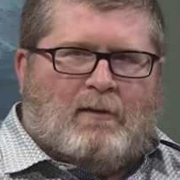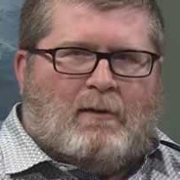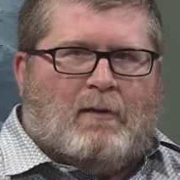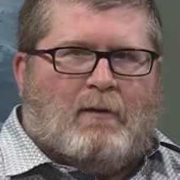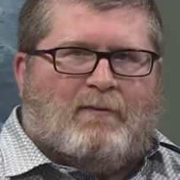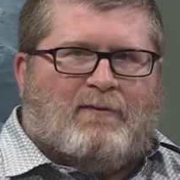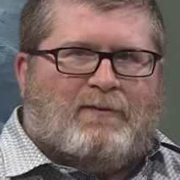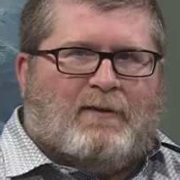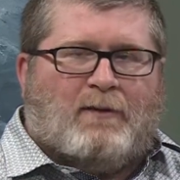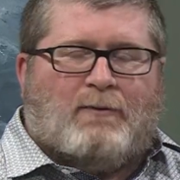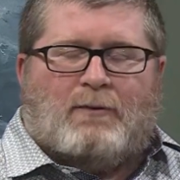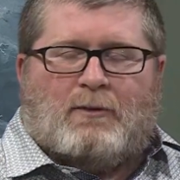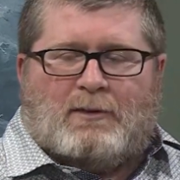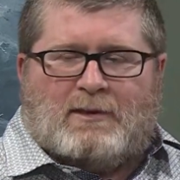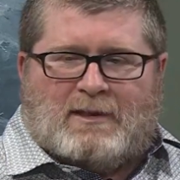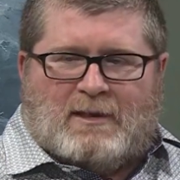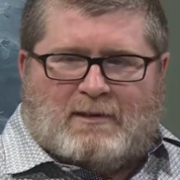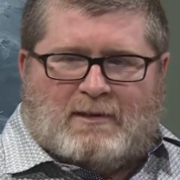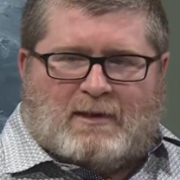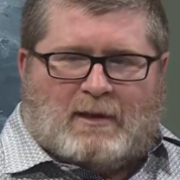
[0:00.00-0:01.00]

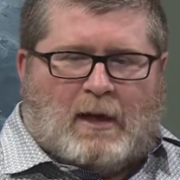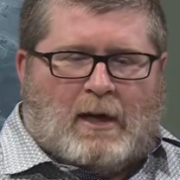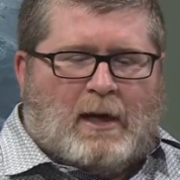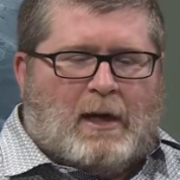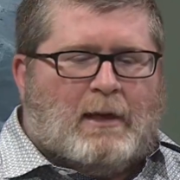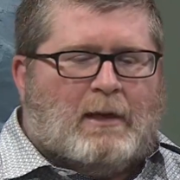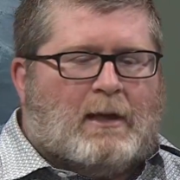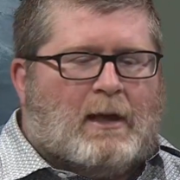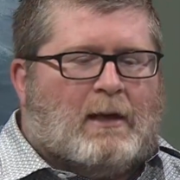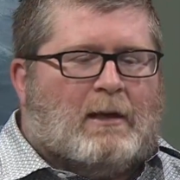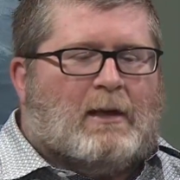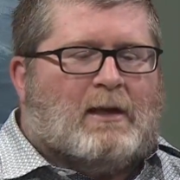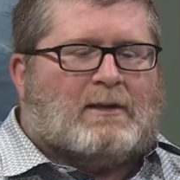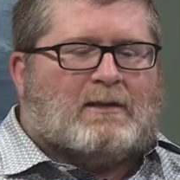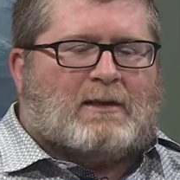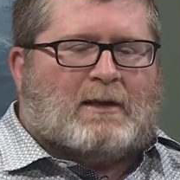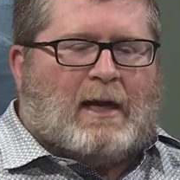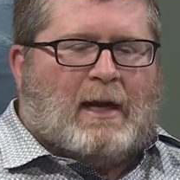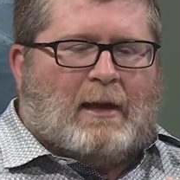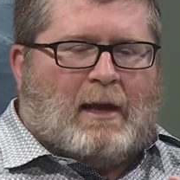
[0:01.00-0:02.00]
filters inside, and
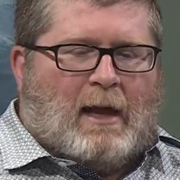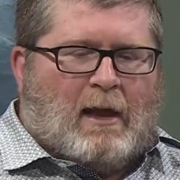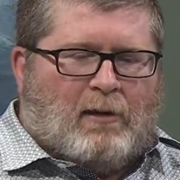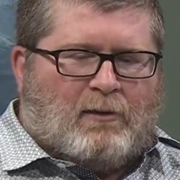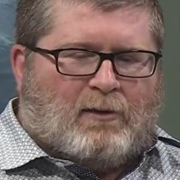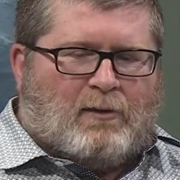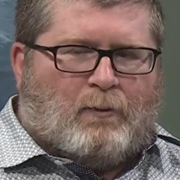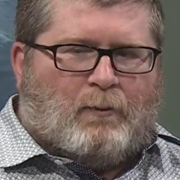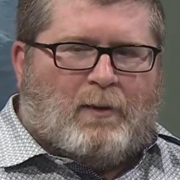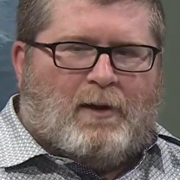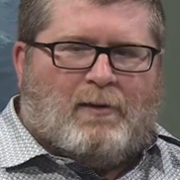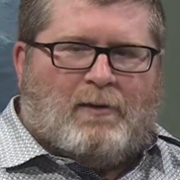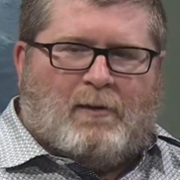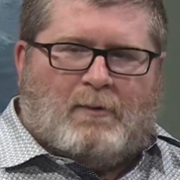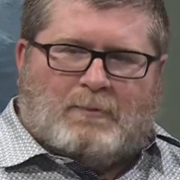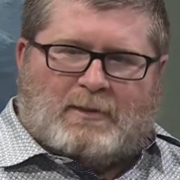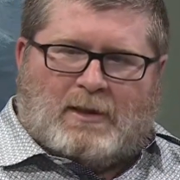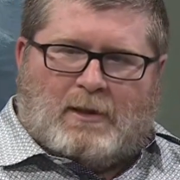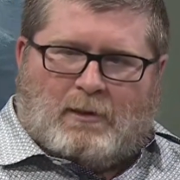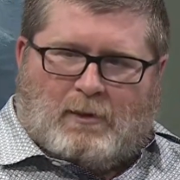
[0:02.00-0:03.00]
it's got
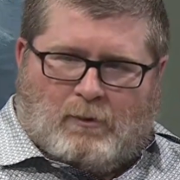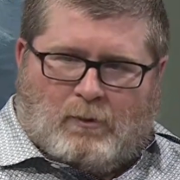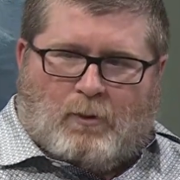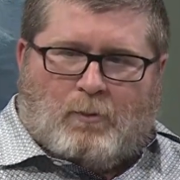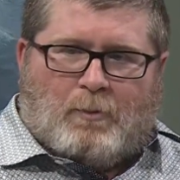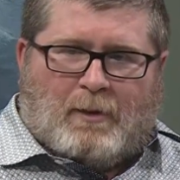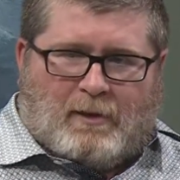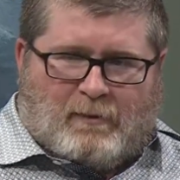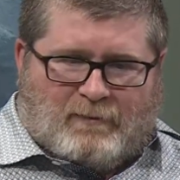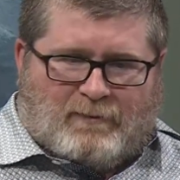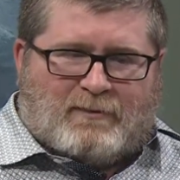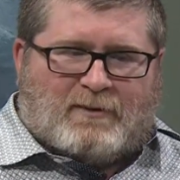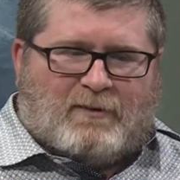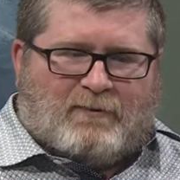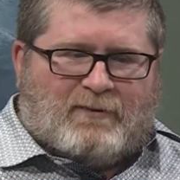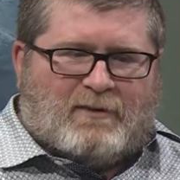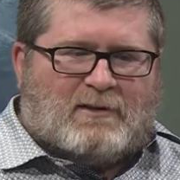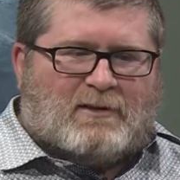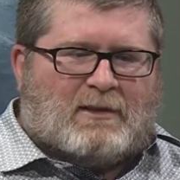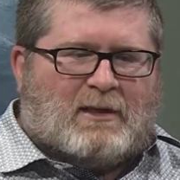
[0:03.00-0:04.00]
algorithms and a little bit of
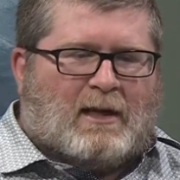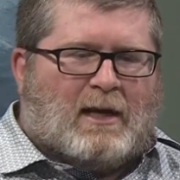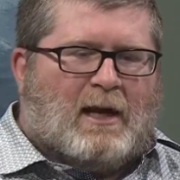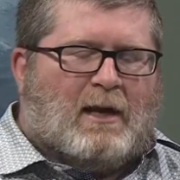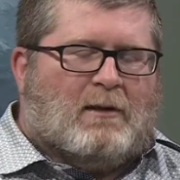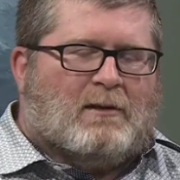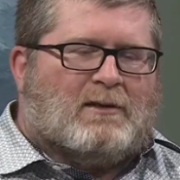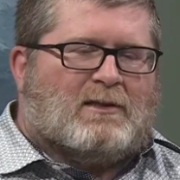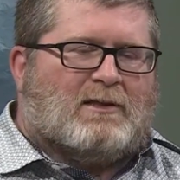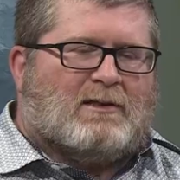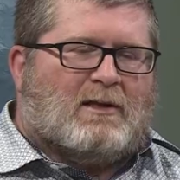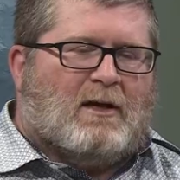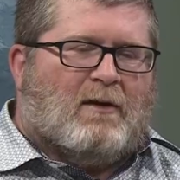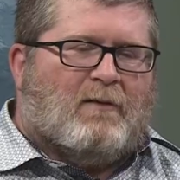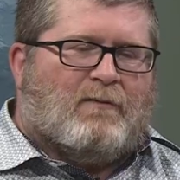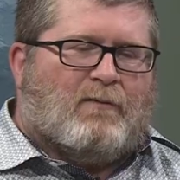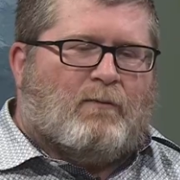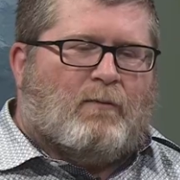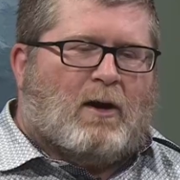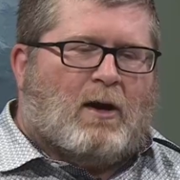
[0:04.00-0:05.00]
sophisticated
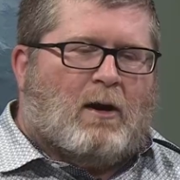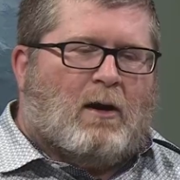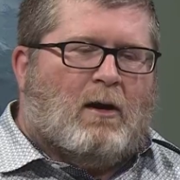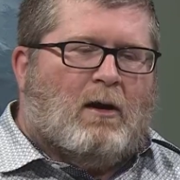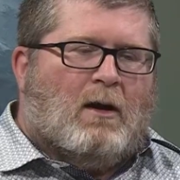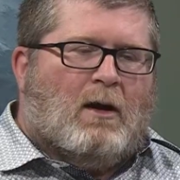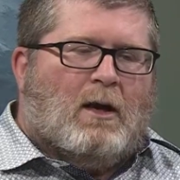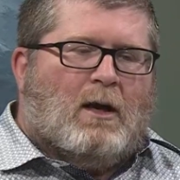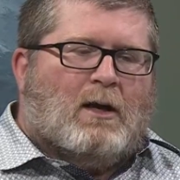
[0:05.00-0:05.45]
stuff where